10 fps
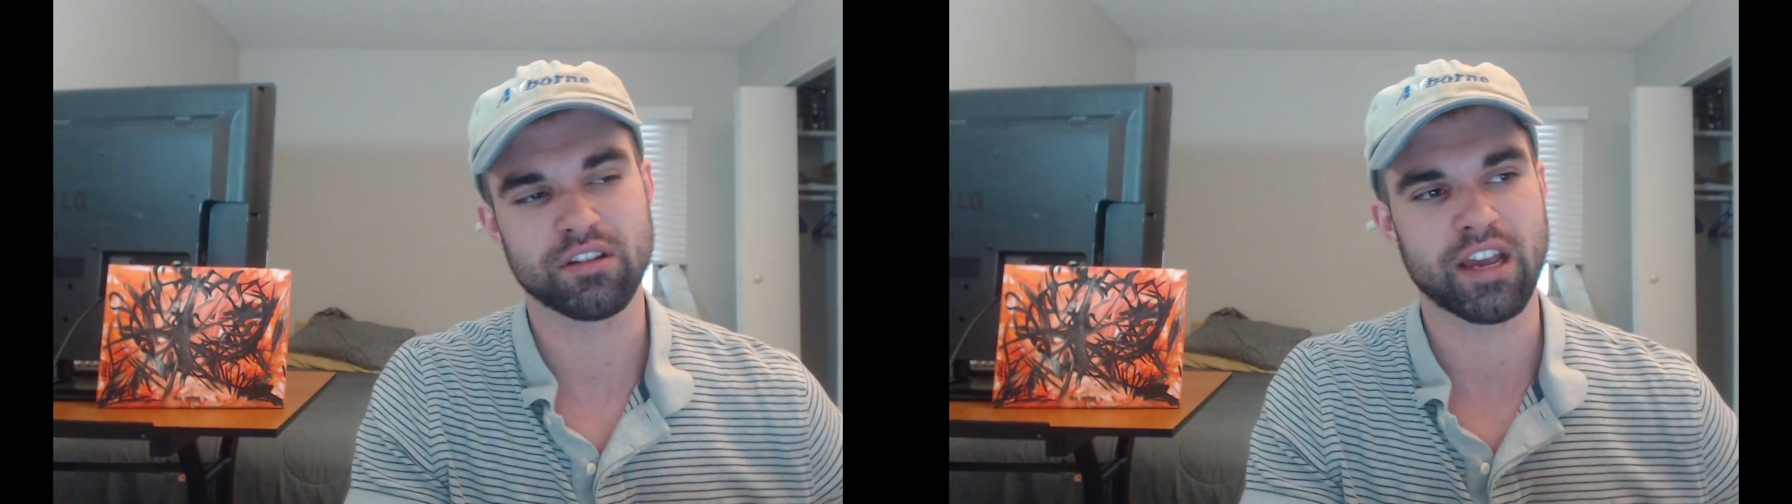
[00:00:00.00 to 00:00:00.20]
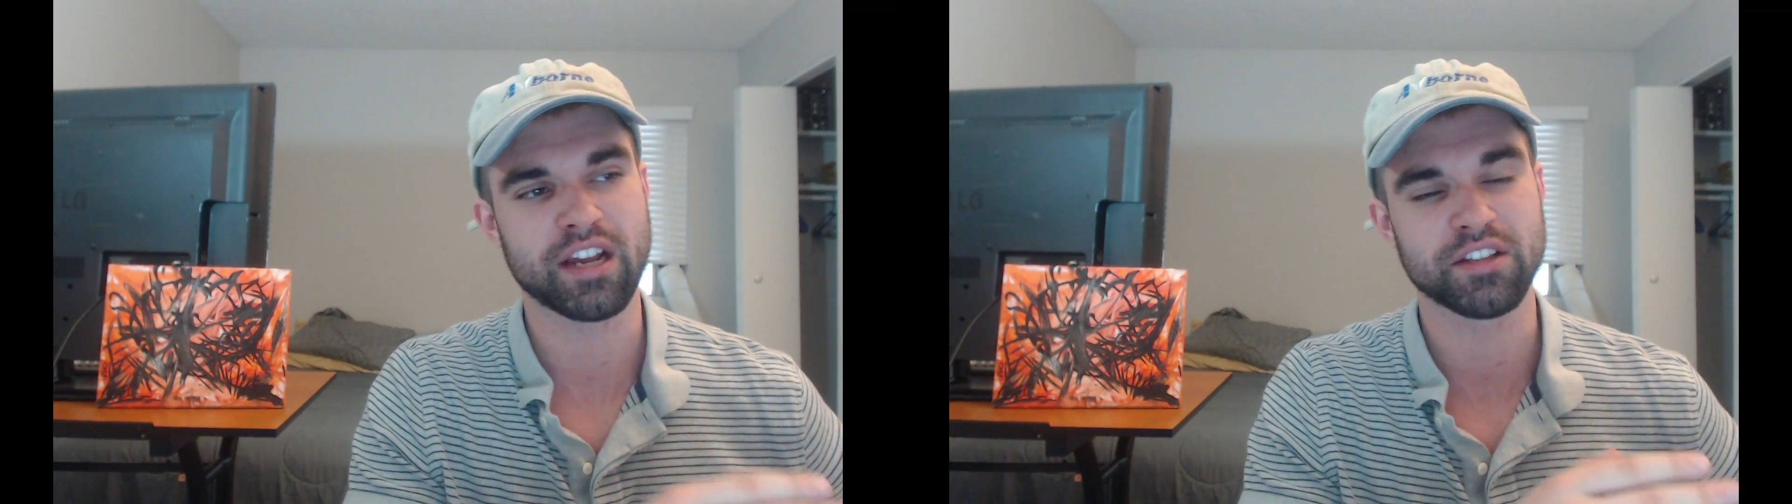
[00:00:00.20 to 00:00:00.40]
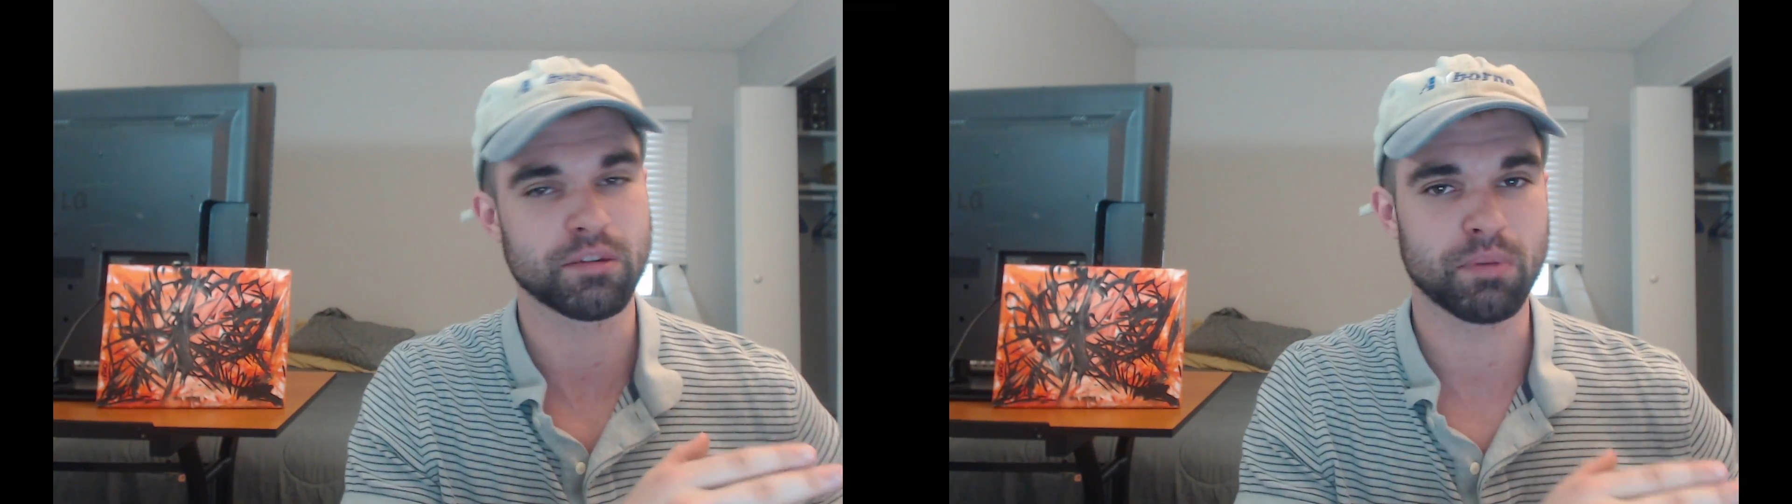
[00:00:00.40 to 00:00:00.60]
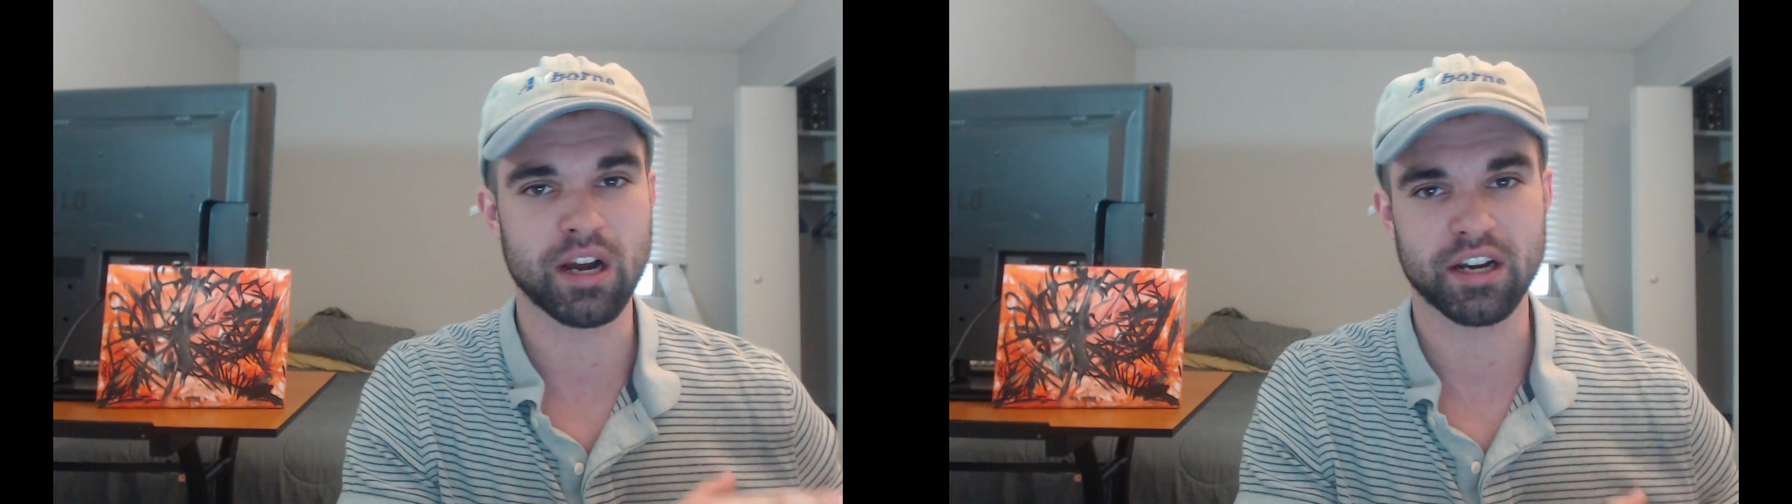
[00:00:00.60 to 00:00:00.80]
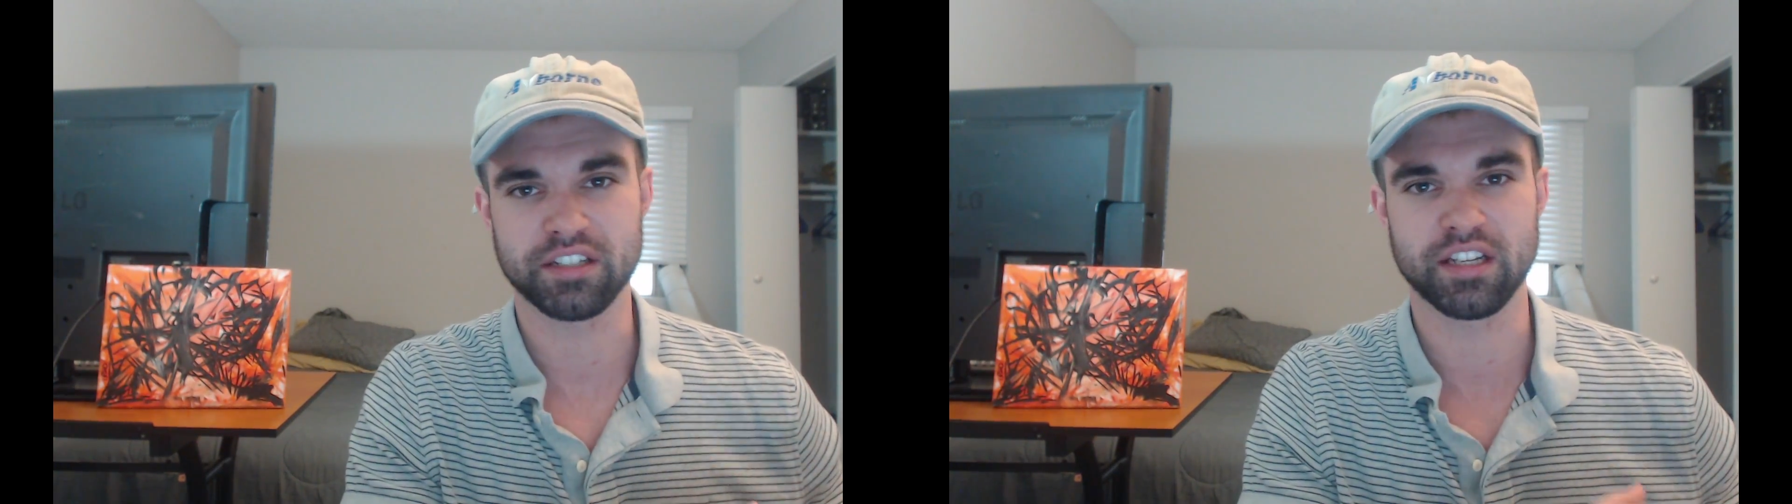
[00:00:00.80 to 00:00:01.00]
hands like
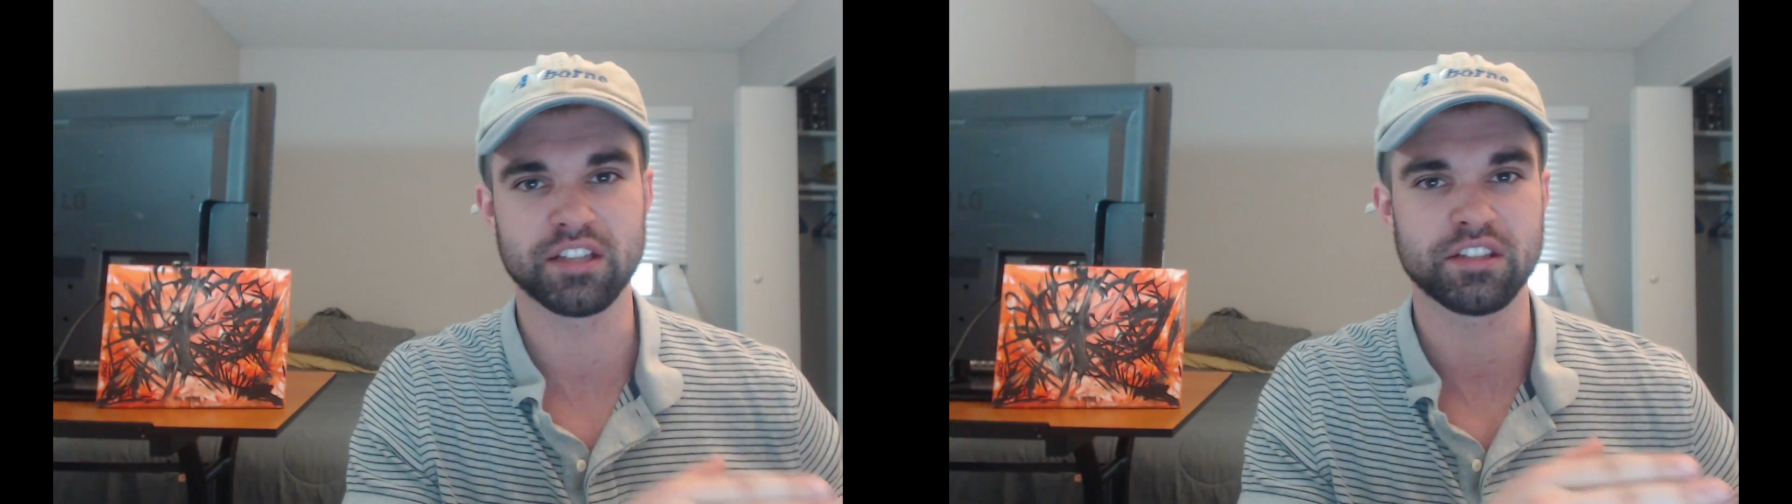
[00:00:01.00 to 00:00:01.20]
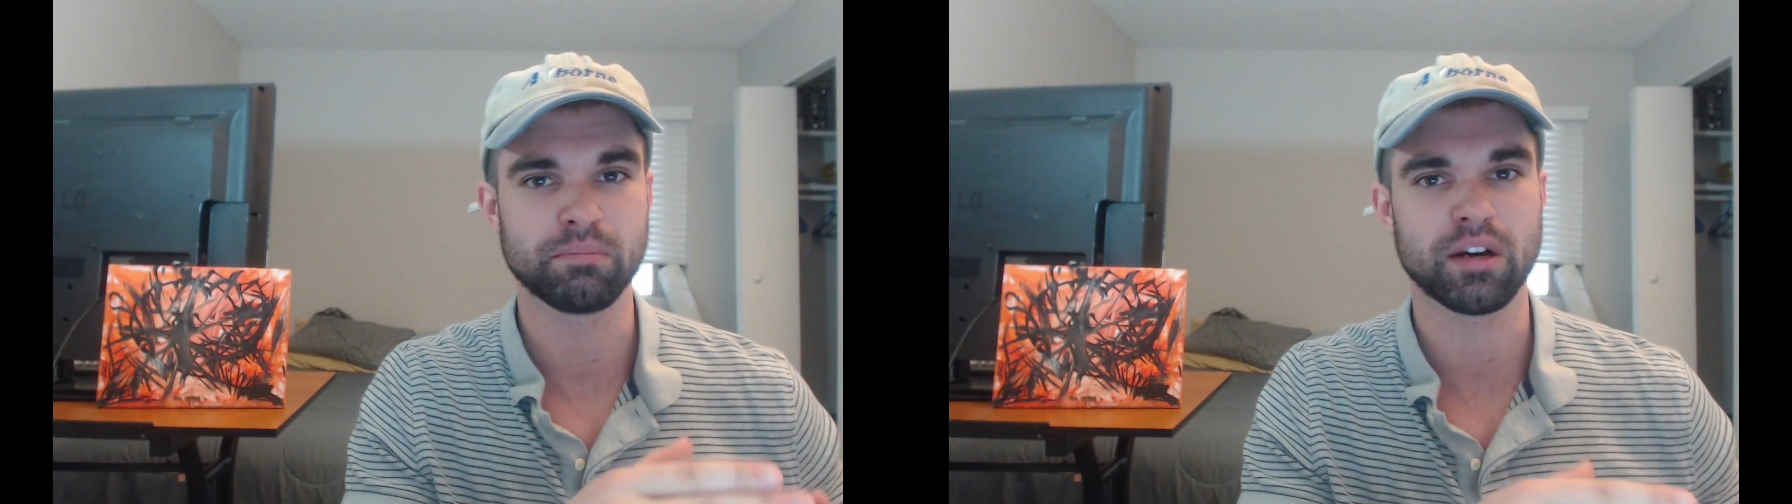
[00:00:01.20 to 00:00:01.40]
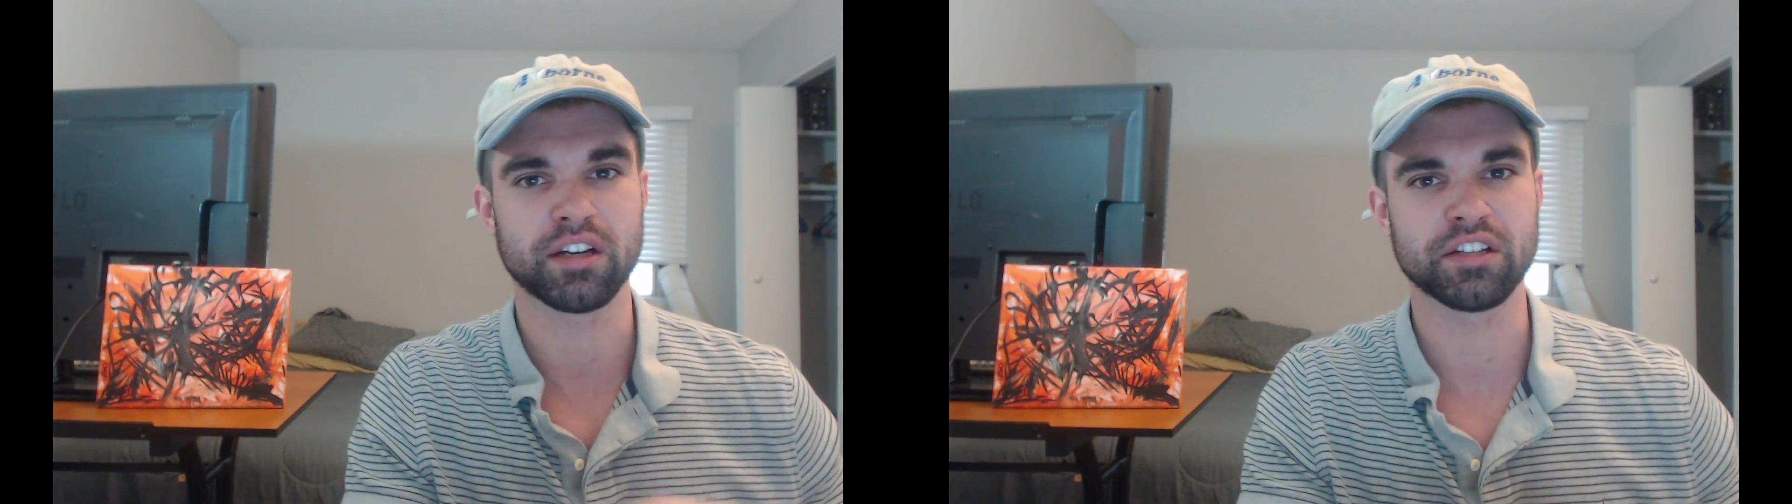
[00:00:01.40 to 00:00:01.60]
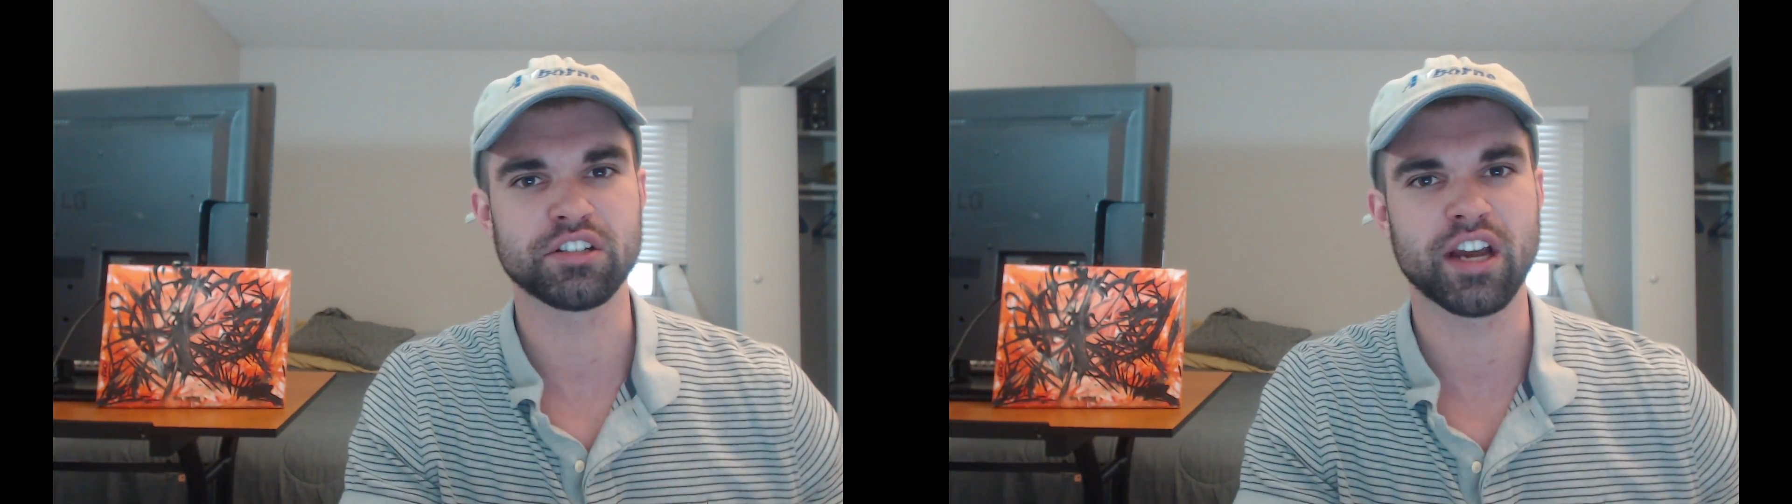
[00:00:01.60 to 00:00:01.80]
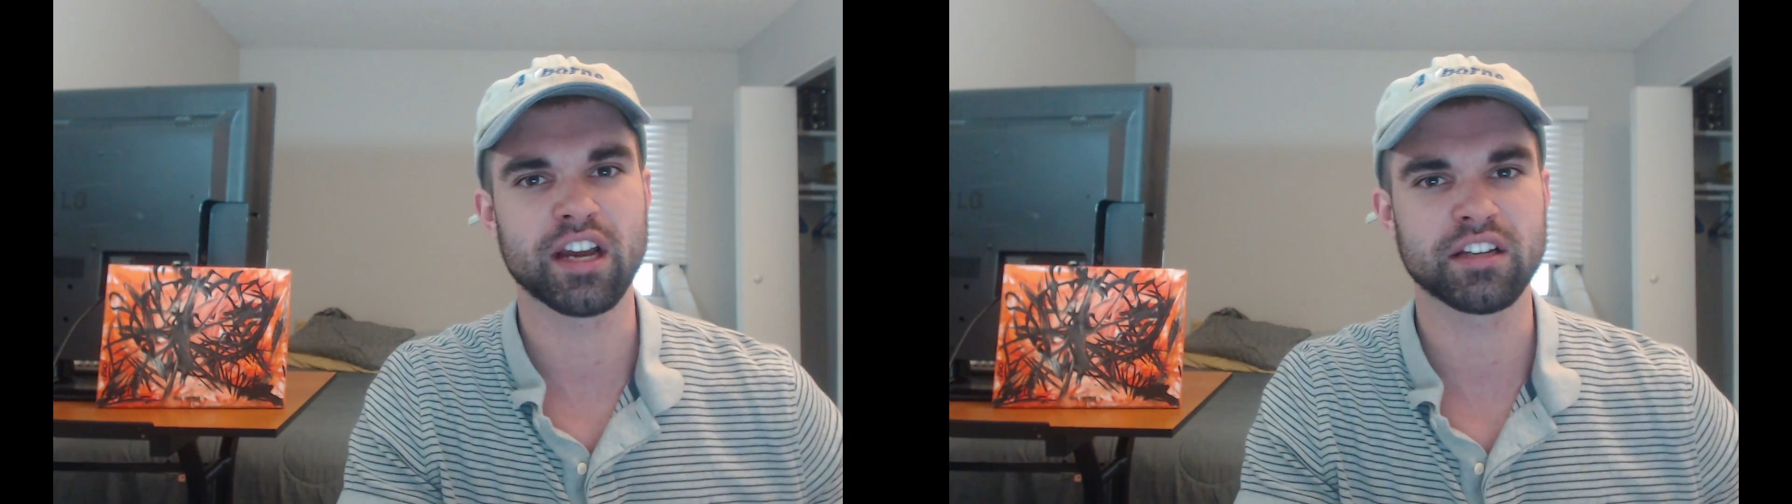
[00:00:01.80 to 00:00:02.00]
pocket tens and pocket
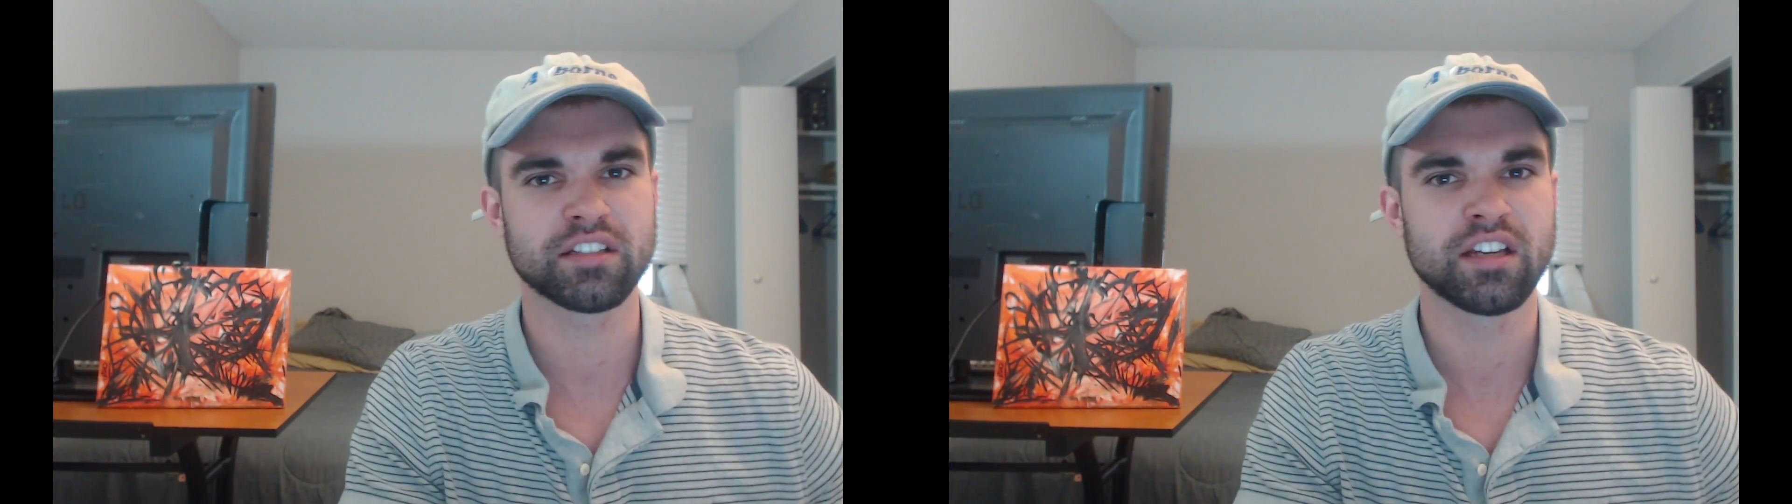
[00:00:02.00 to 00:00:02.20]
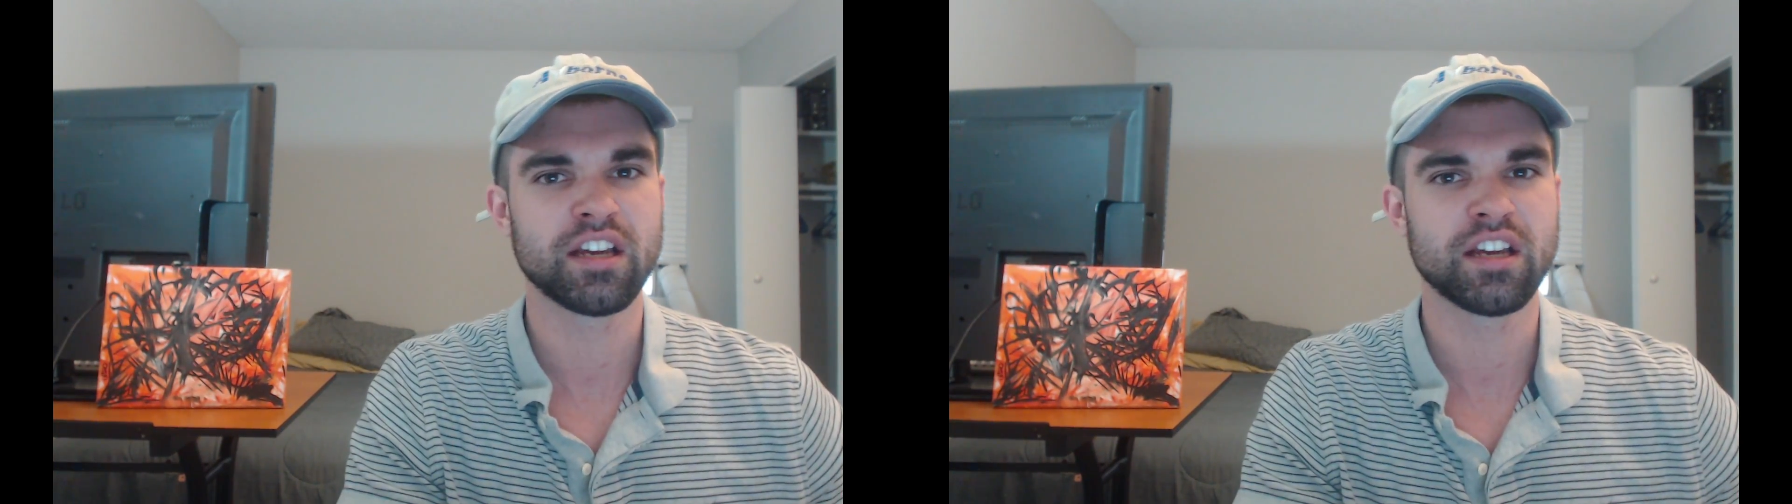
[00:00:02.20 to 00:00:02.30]
jacks,